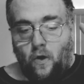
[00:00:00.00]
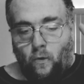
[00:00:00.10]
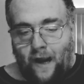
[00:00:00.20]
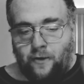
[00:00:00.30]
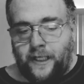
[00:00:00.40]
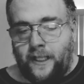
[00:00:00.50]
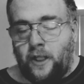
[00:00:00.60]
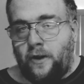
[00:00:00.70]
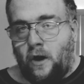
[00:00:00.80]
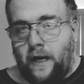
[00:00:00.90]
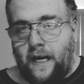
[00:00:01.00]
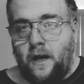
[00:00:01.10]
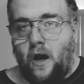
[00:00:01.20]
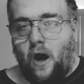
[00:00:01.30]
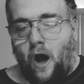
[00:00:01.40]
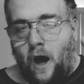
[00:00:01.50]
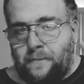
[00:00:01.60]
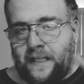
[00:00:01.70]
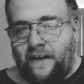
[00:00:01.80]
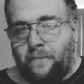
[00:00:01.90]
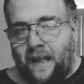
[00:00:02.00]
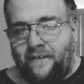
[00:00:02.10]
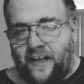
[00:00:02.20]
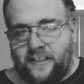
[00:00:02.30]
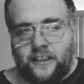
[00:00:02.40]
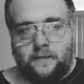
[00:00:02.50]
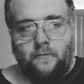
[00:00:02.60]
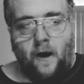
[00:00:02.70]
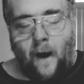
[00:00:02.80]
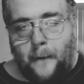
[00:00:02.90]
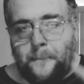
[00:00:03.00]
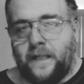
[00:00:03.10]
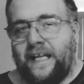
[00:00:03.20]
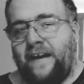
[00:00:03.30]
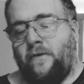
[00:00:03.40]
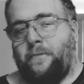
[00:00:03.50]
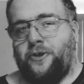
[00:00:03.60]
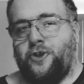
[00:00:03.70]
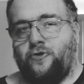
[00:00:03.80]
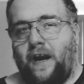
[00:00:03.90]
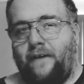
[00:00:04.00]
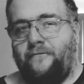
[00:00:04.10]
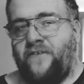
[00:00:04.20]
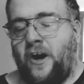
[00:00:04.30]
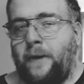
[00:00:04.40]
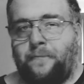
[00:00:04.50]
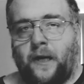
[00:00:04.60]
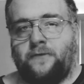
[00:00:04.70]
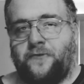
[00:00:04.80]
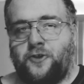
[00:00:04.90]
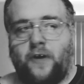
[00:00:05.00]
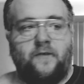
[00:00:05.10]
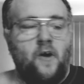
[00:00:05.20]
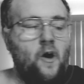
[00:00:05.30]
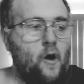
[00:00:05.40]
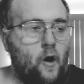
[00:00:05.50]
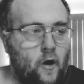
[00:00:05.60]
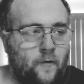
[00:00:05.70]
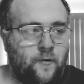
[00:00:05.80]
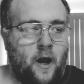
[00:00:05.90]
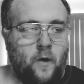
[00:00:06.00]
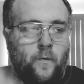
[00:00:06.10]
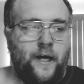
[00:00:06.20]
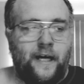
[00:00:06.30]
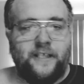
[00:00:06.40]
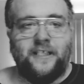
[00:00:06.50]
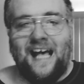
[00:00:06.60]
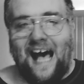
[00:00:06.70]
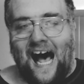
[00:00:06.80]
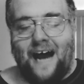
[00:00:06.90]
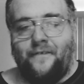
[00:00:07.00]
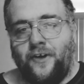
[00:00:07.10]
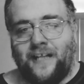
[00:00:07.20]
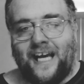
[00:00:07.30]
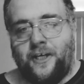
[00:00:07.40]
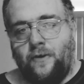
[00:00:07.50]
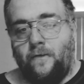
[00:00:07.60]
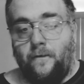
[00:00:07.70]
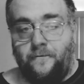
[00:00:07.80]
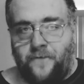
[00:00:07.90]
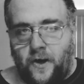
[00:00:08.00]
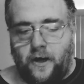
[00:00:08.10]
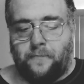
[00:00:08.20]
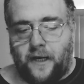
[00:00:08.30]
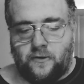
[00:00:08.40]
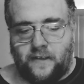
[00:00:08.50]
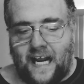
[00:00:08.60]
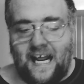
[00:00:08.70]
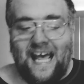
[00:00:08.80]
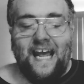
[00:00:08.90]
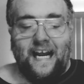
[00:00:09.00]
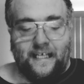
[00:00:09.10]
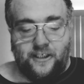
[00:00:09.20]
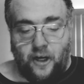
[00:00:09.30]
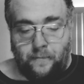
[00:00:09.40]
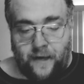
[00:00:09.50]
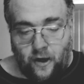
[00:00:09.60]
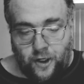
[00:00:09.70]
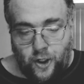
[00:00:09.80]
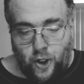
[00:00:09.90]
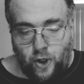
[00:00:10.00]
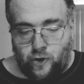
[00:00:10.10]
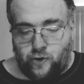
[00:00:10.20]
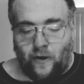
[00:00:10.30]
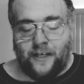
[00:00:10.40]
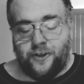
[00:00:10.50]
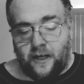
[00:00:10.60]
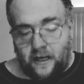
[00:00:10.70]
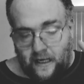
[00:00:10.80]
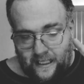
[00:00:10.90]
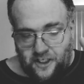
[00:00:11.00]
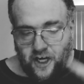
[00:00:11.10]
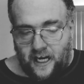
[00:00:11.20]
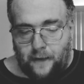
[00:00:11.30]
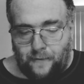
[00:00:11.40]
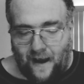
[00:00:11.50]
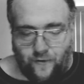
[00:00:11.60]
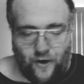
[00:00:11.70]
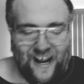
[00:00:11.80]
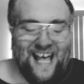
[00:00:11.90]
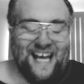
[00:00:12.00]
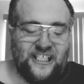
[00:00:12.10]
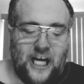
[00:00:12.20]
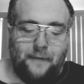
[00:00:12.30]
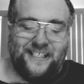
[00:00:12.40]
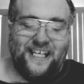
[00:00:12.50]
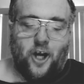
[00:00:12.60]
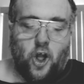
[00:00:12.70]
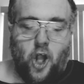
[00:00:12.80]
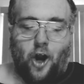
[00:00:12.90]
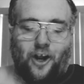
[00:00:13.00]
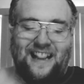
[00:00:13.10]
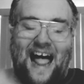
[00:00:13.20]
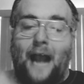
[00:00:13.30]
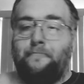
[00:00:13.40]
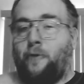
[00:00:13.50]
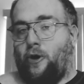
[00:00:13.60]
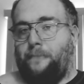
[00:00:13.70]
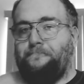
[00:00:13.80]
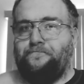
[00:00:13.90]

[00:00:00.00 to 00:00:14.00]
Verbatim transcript: Rocco Di Lenardi, unbelievable athleticism, unbelievable strength, very impressive for strength, overall awareness, on field IQ, very impressed with that. He's going to be a huge riser kid that you got to keep an eye for. Jameson Clark, Lockport.